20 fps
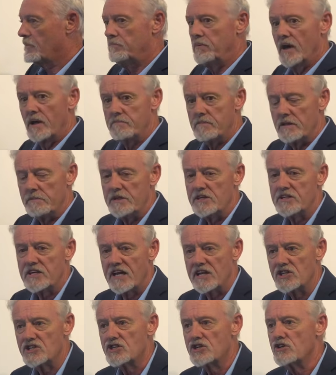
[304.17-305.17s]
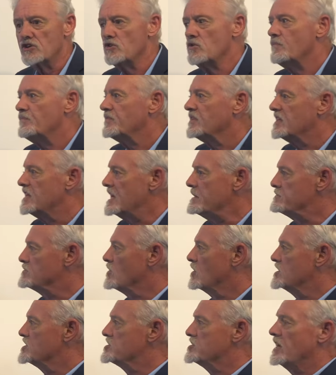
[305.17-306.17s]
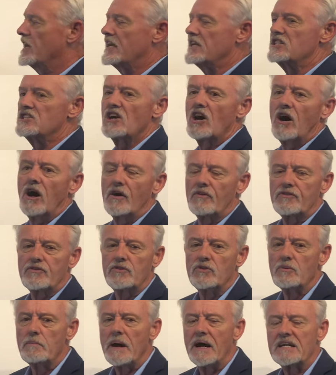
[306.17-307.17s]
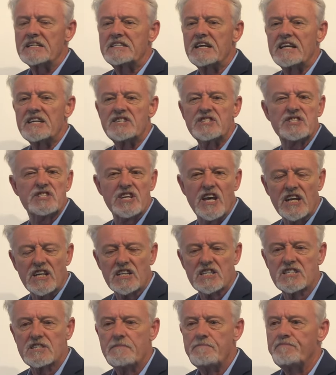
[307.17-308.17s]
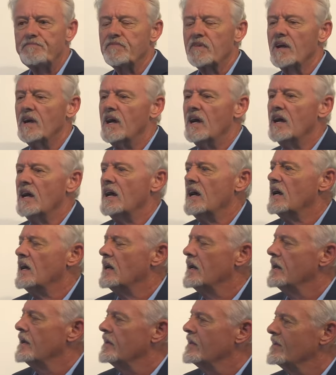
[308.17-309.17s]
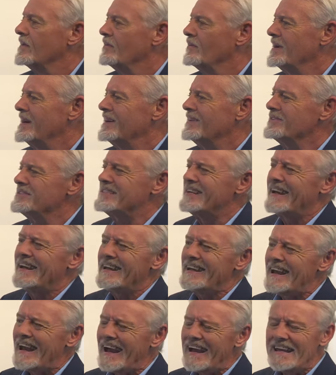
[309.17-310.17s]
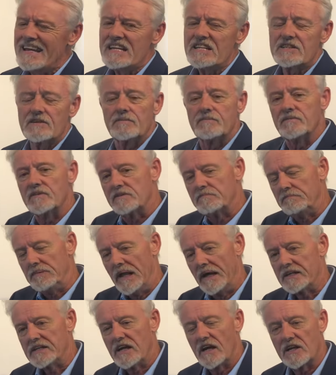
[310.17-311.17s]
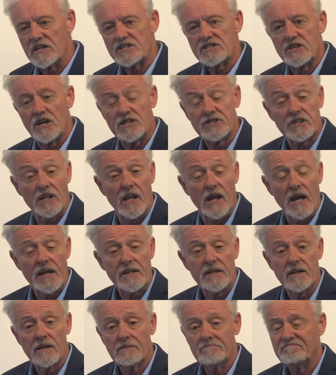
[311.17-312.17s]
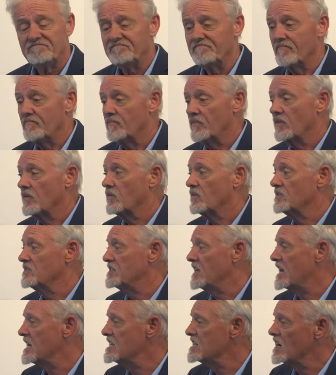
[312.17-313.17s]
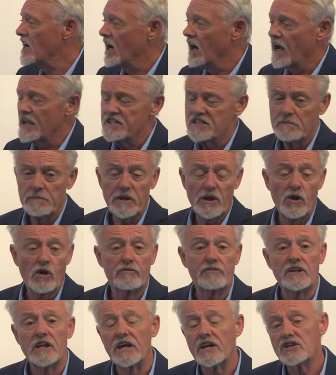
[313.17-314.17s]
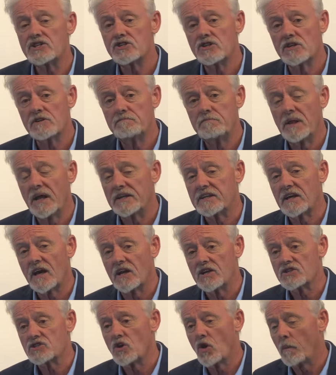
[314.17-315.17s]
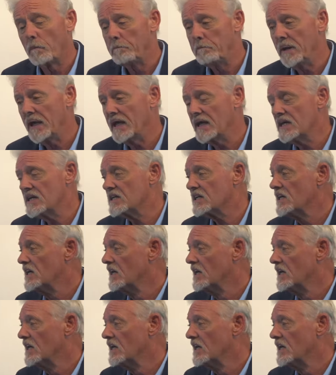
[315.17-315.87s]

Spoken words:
blood maybe day two, keeps on staying dark through about day six. Around day eight, blood color starts to lighten up. Day nine, typically ovulation, blood color's gone pink.